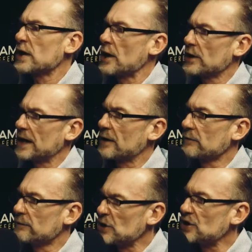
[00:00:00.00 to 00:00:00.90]
carrying out
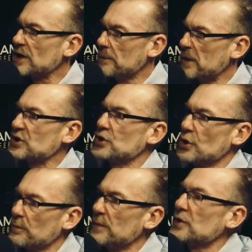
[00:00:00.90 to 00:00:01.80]
a vision and a mission.
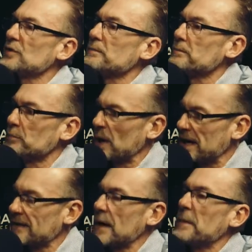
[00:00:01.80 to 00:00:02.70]
You're you're
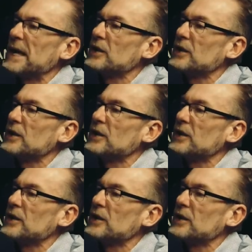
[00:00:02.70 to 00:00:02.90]
bringing them